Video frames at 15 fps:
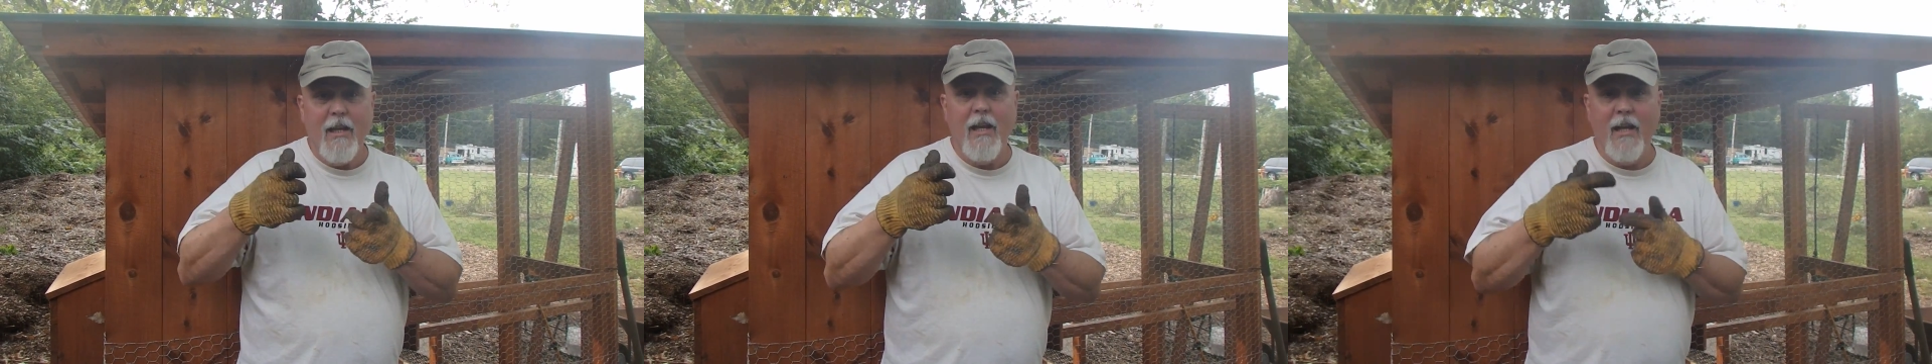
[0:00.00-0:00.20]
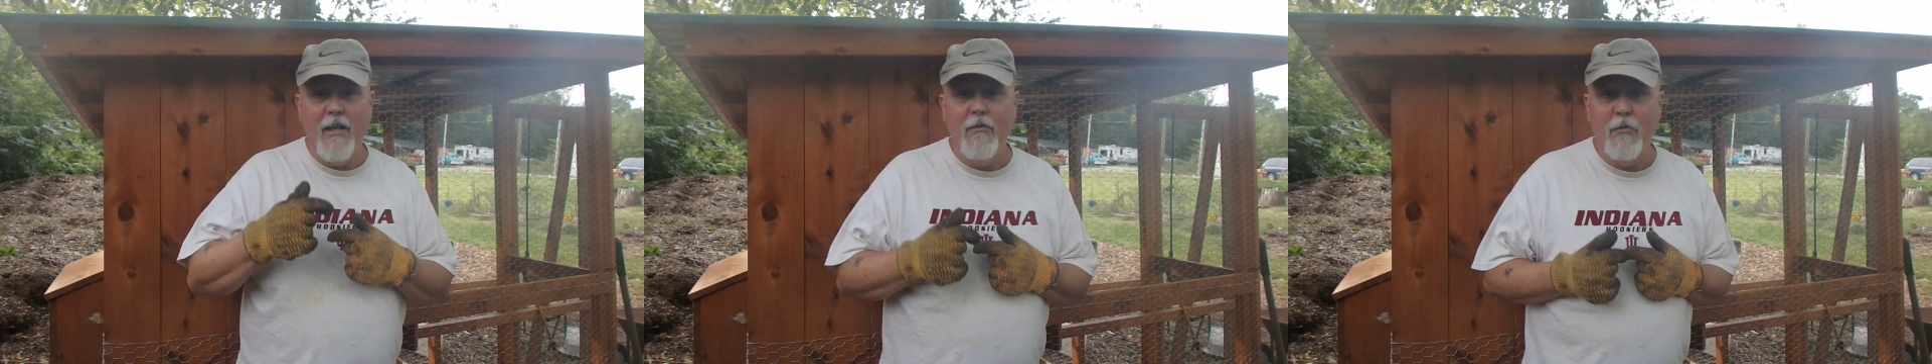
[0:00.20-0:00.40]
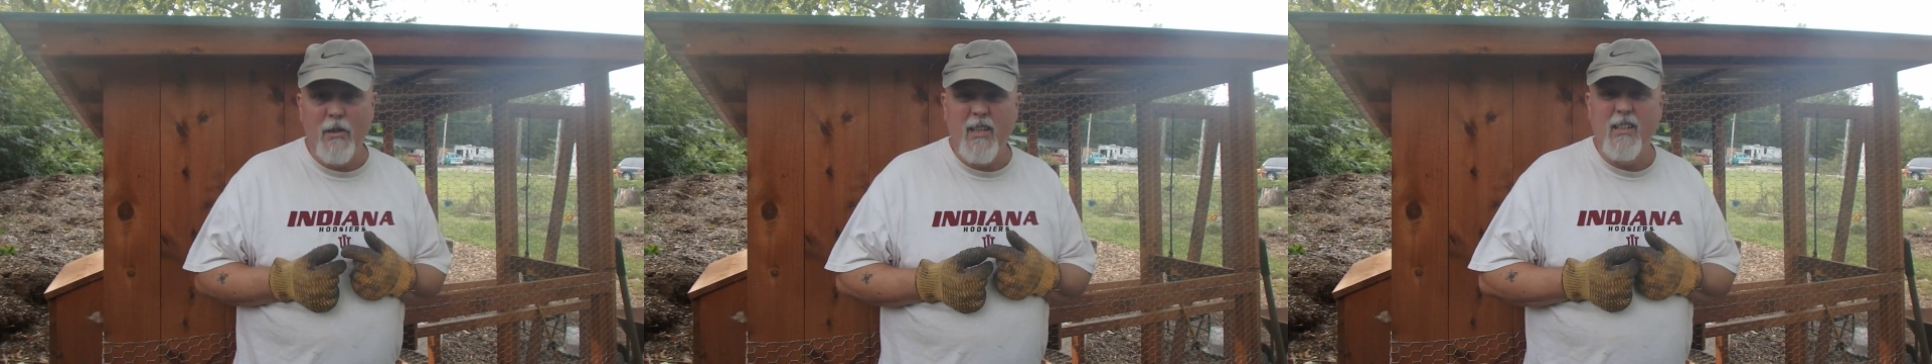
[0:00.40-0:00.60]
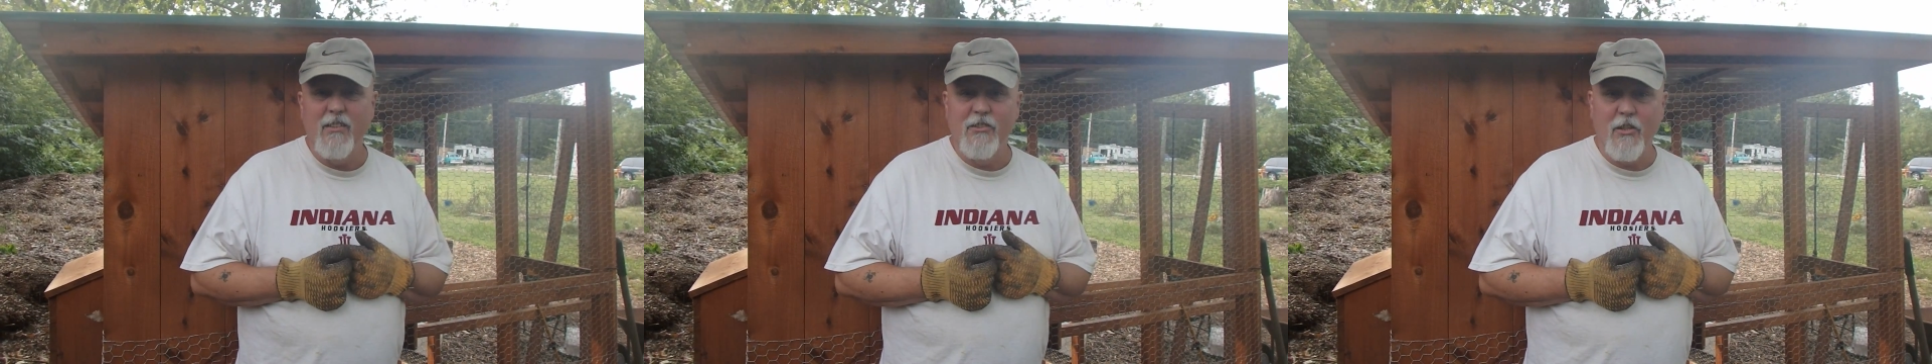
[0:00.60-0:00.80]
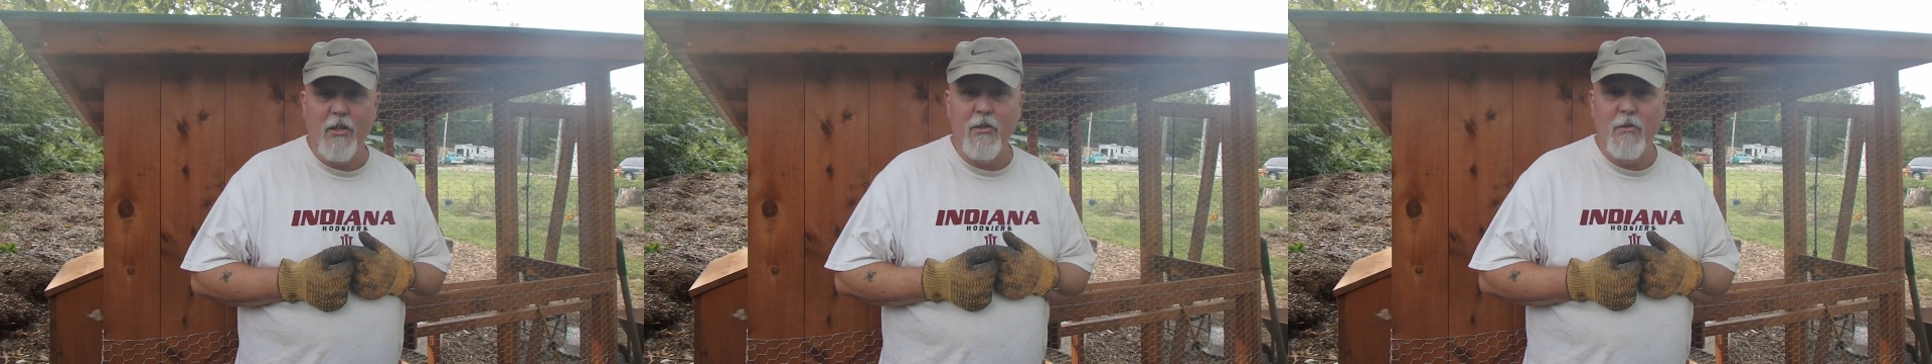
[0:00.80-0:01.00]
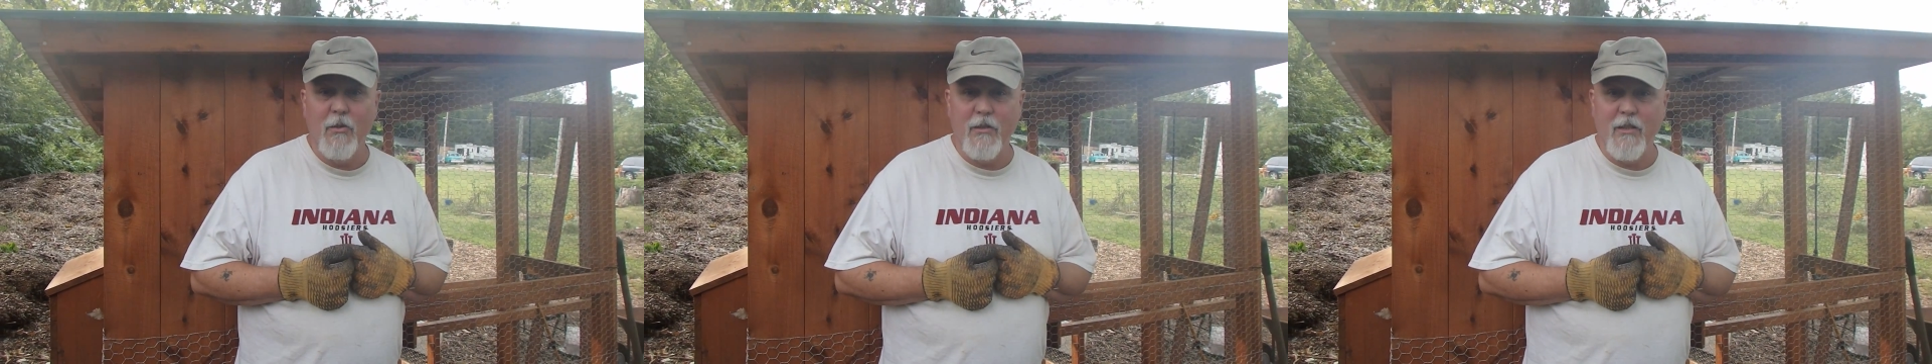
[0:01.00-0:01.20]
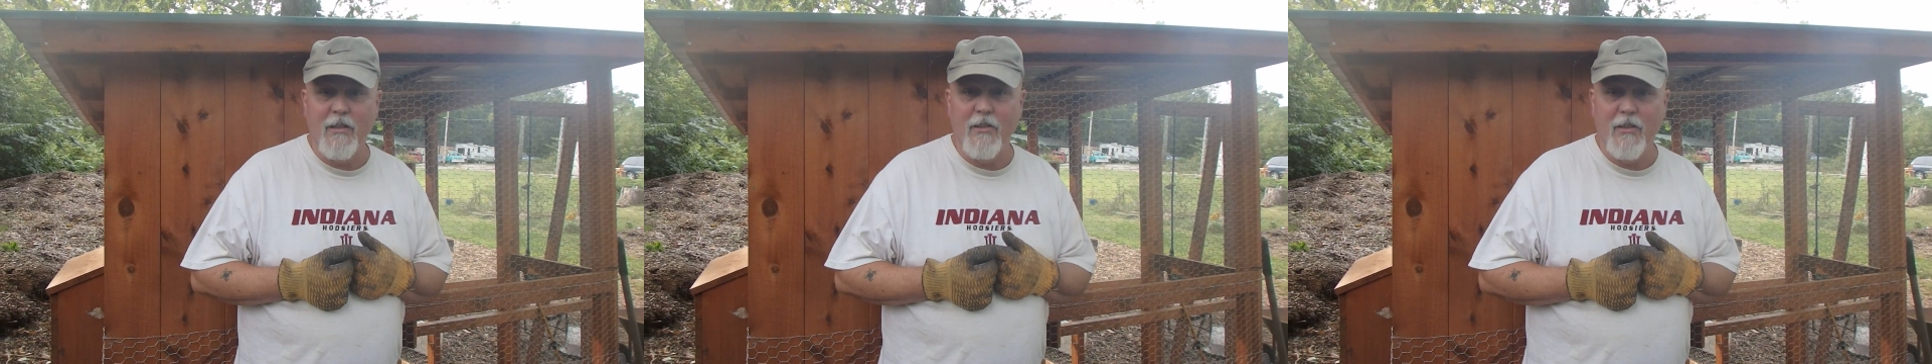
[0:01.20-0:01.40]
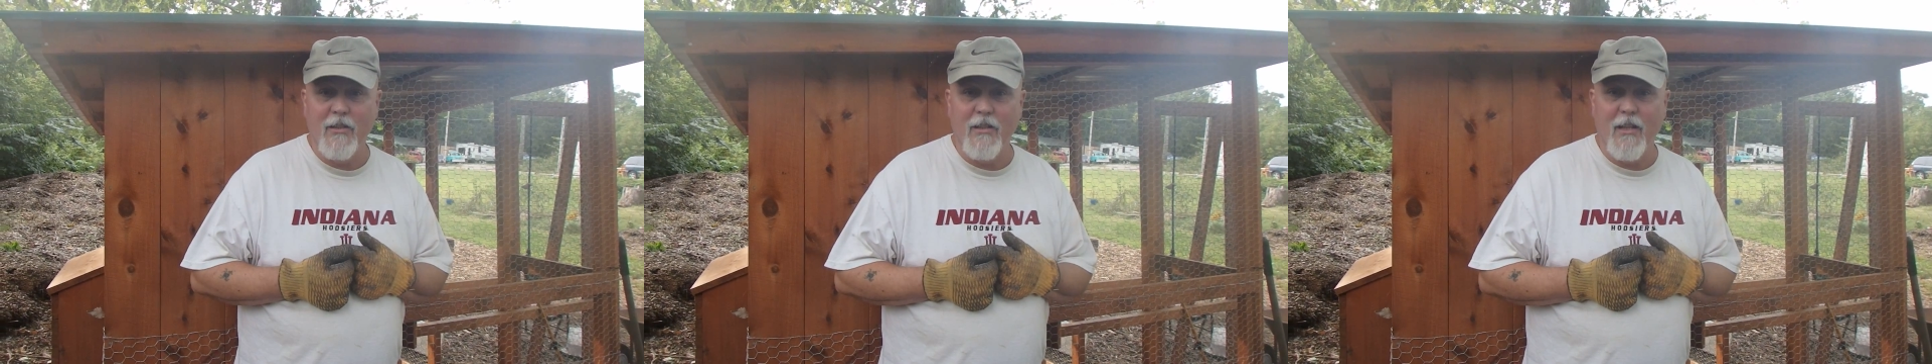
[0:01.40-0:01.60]
and we can show you what they
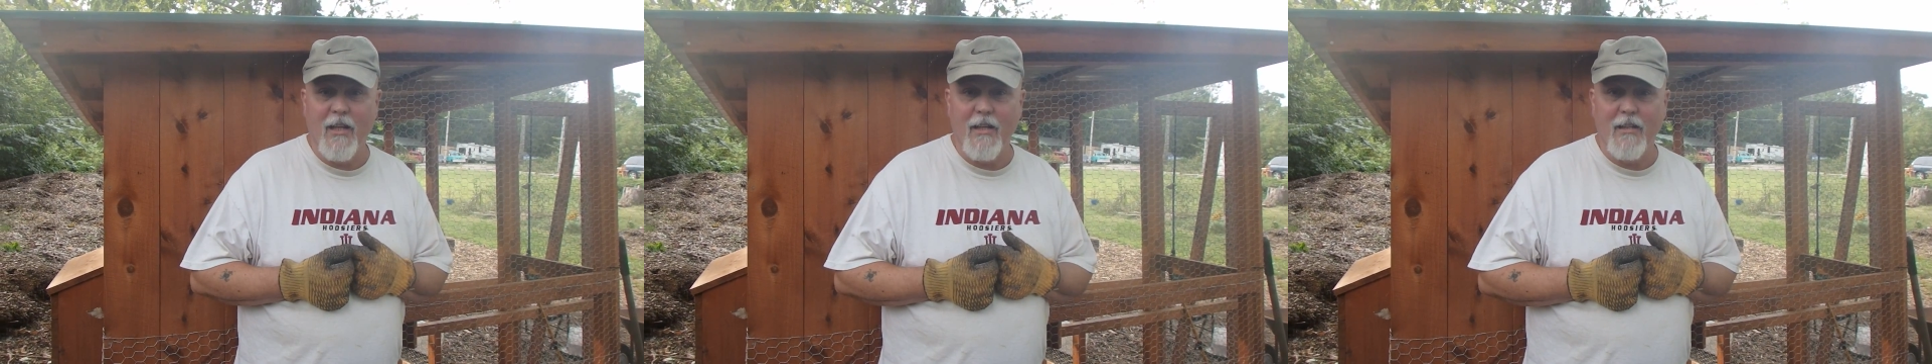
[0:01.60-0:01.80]
look like.